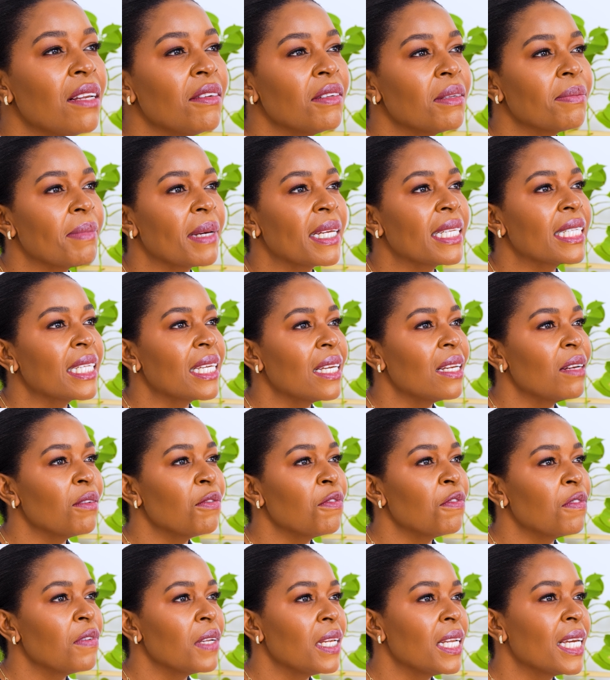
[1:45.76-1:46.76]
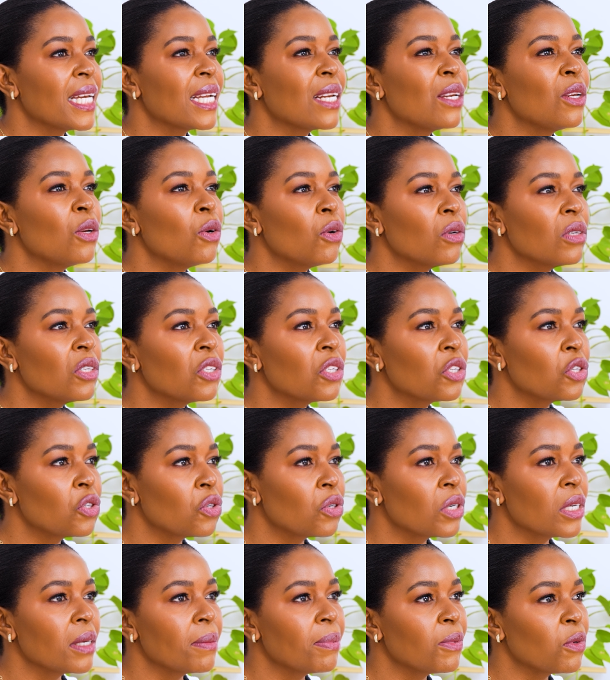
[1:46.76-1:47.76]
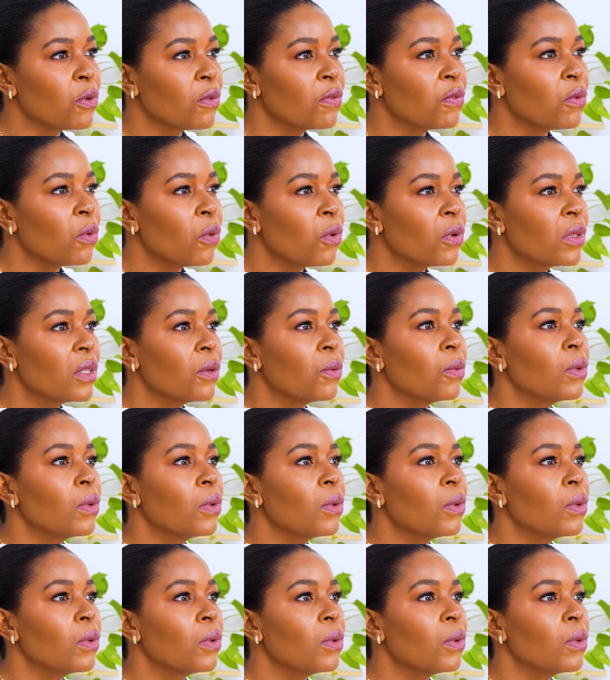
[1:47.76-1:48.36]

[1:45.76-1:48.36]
leaves my skin feeling not stripped of all the